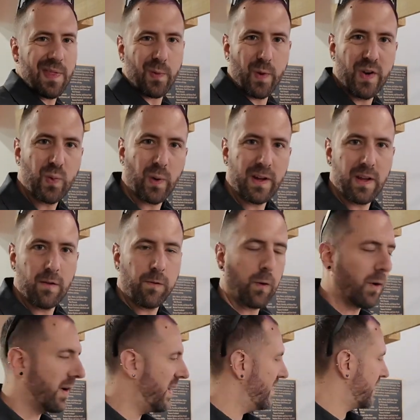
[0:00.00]
at 320 and
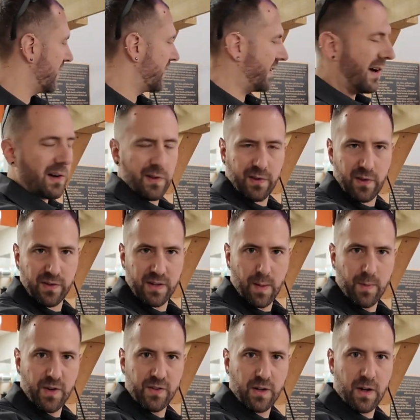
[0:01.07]
40, so as long as those
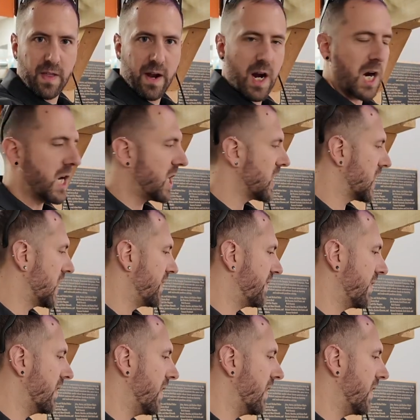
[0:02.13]
numbers are there, you're good to